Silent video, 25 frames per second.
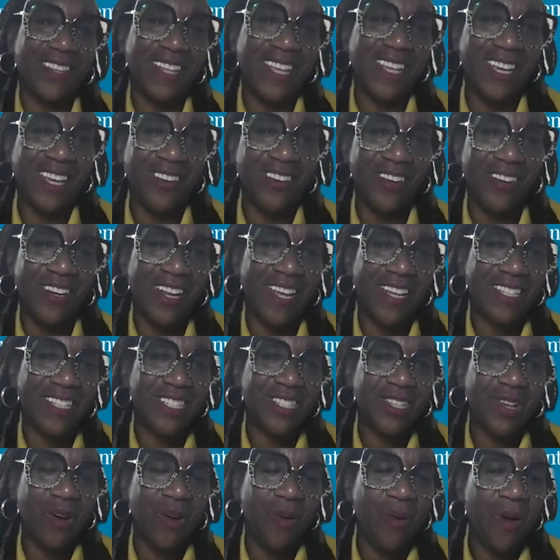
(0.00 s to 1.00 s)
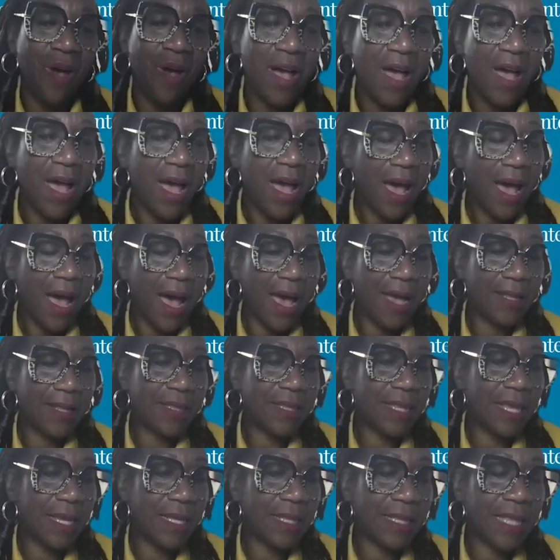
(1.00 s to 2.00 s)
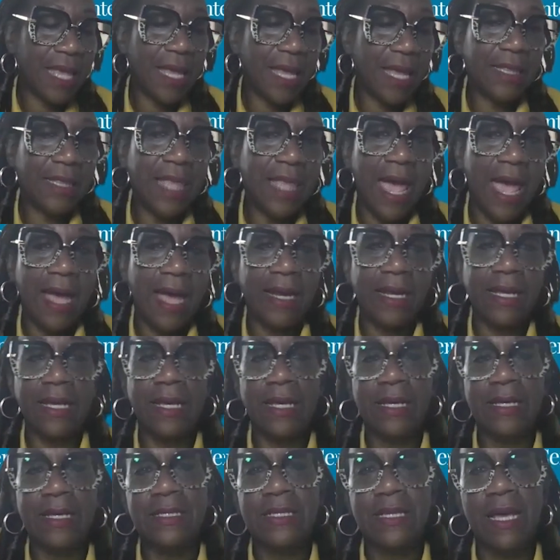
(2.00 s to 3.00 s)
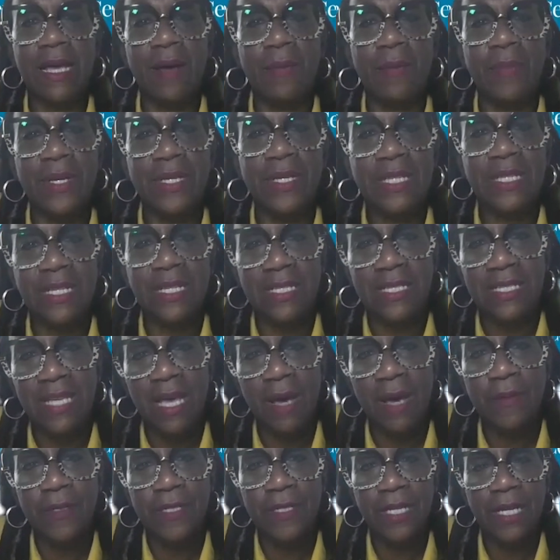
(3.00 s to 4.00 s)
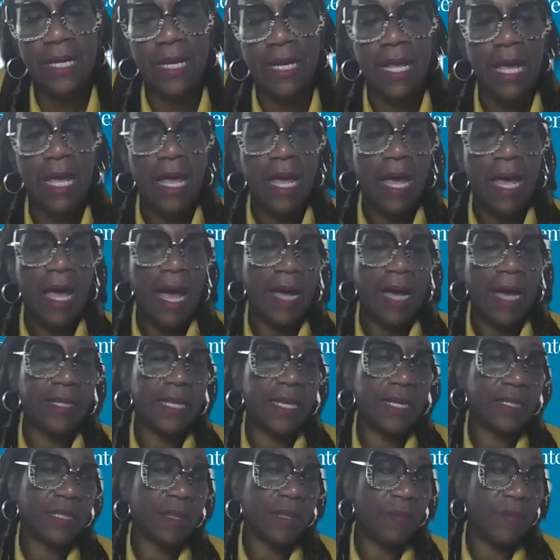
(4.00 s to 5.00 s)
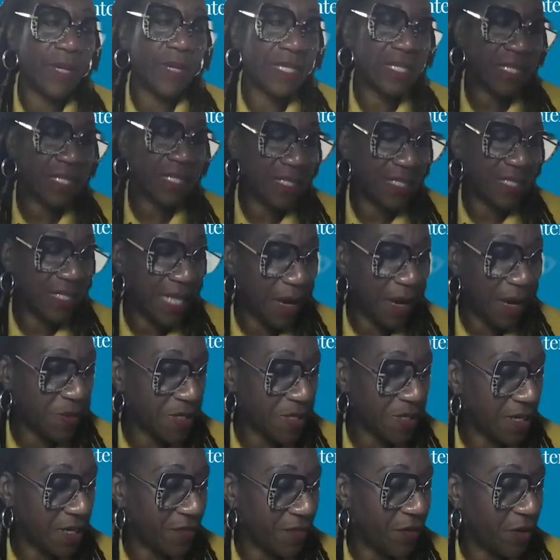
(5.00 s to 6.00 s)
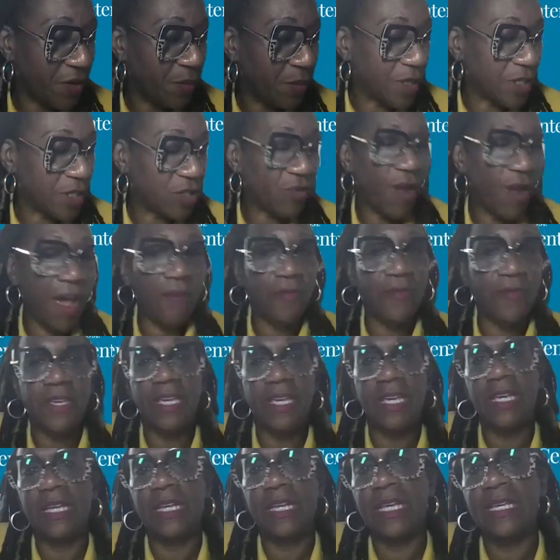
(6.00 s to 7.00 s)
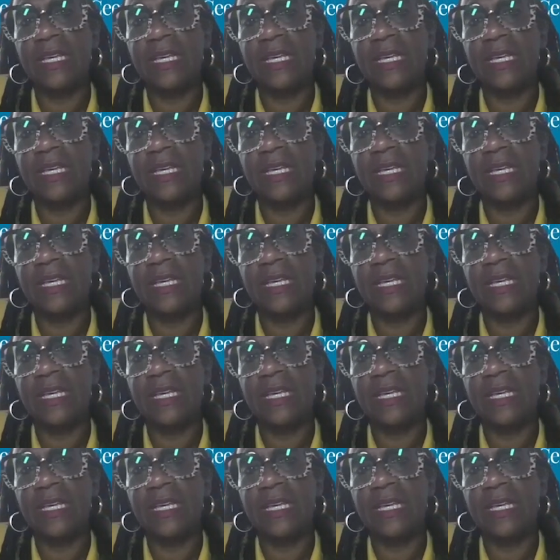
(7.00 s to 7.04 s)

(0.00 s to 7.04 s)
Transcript: the internet. So I think that is a misconception. I think the misconception of human trafficking